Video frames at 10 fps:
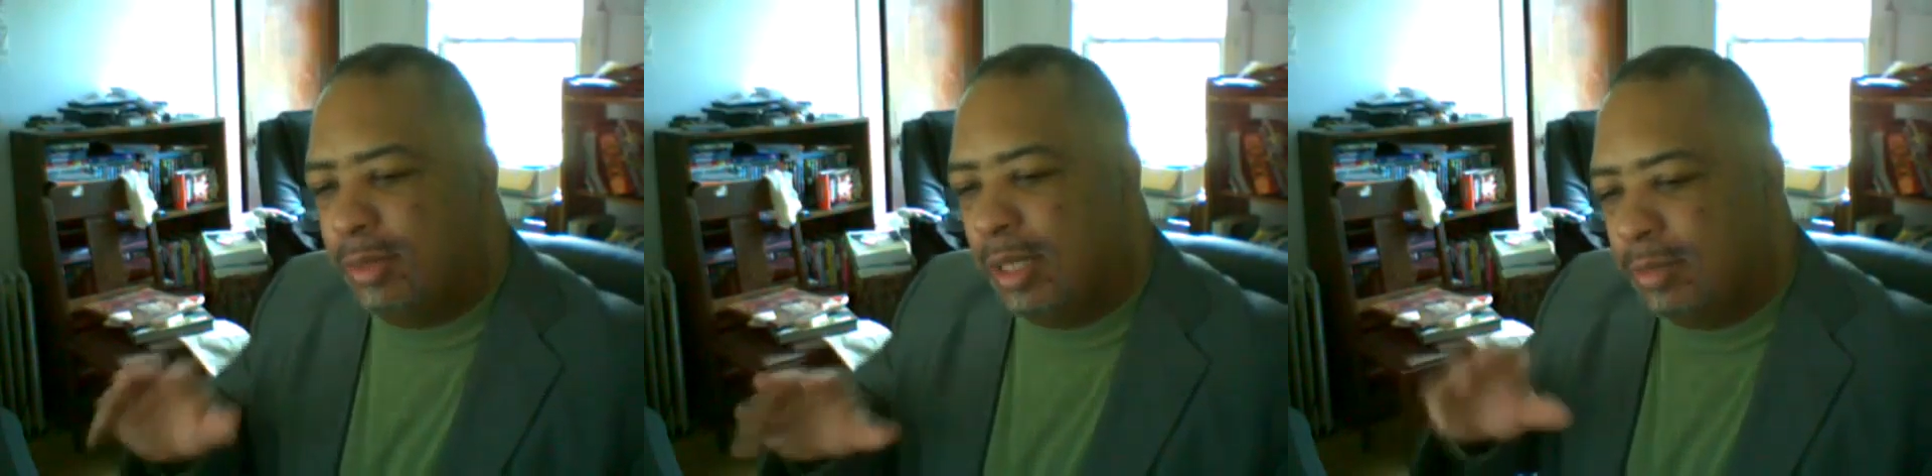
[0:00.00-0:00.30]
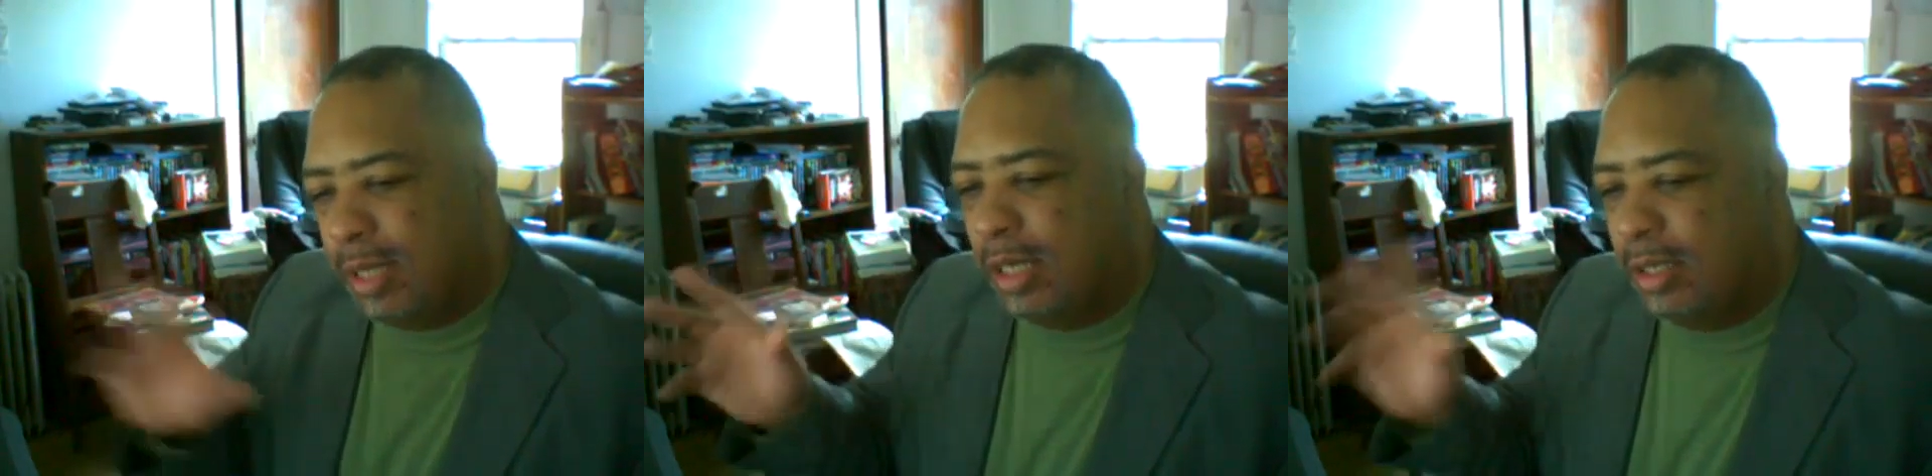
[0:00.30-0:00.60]
I'm
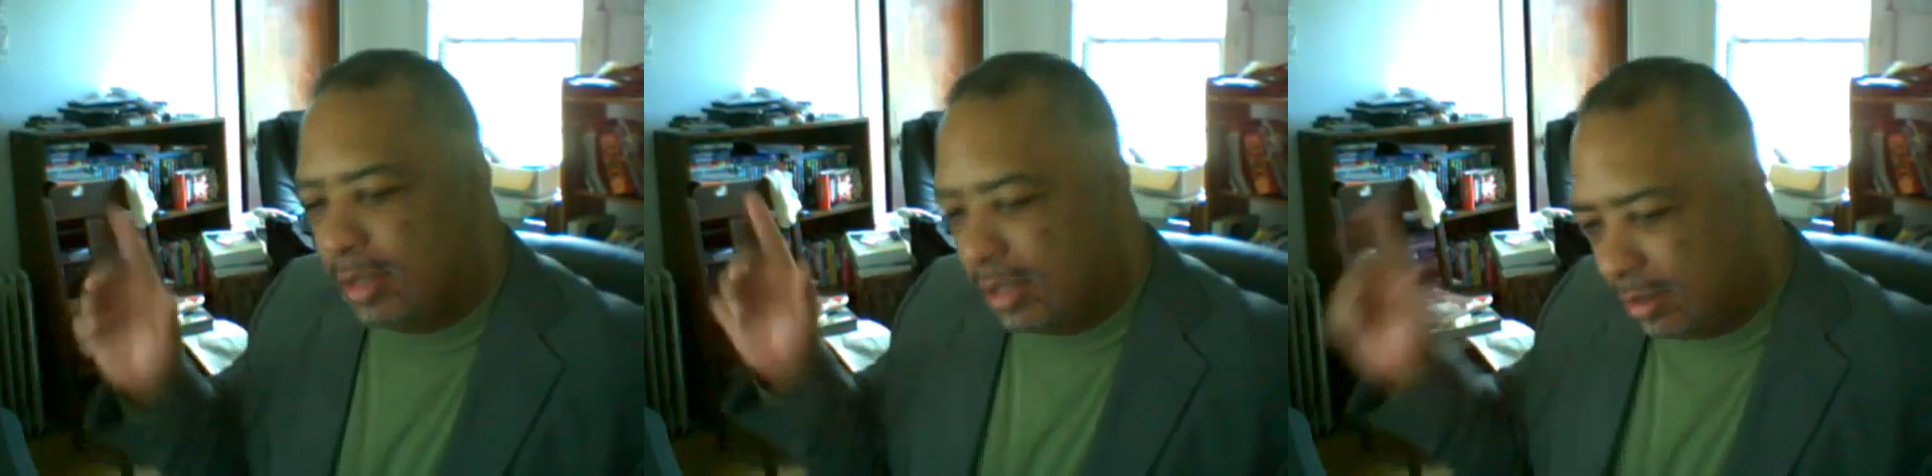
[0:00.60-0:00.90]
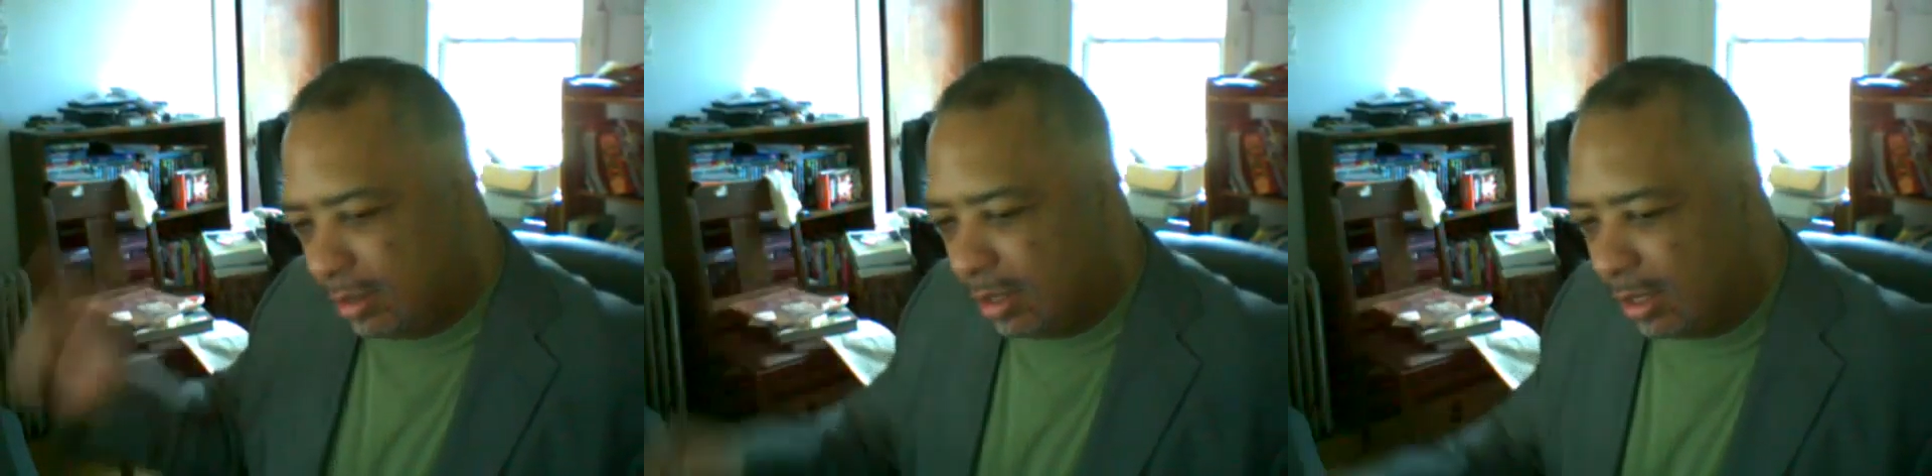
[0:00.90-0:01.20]
tired. I'm
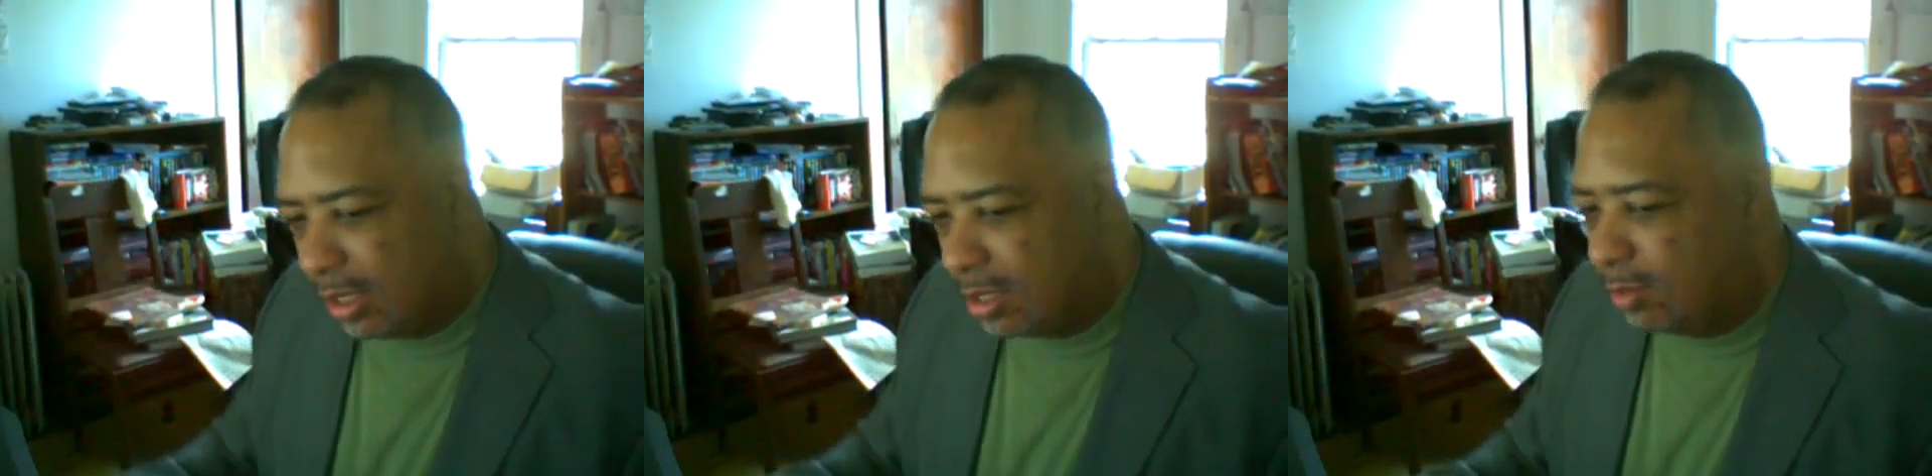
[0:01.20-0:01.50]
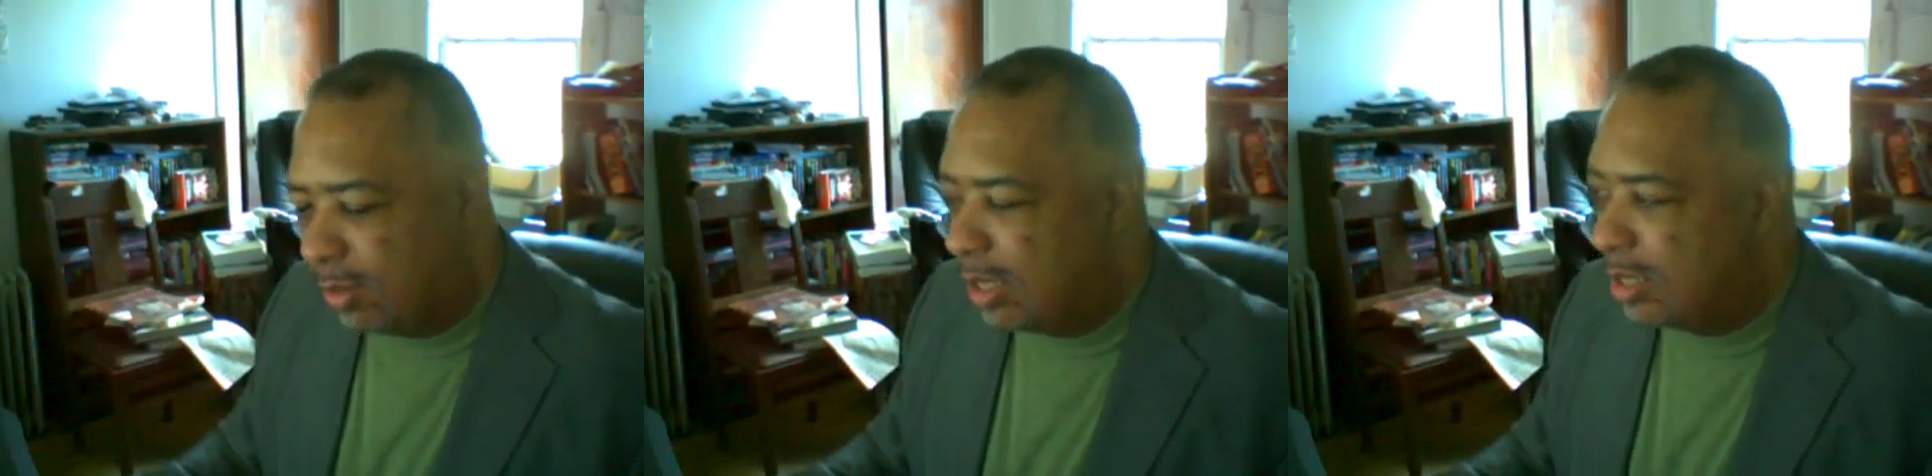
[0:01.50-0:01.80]
going to get
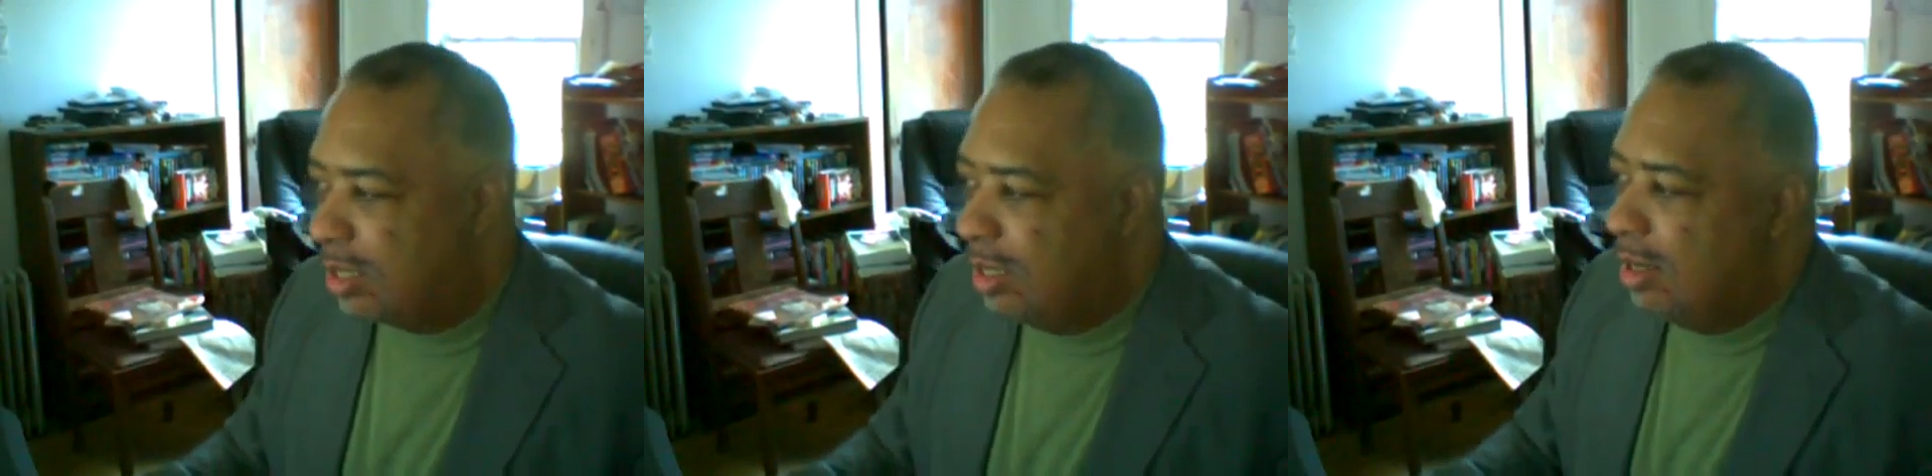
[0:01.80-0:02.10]
some rest.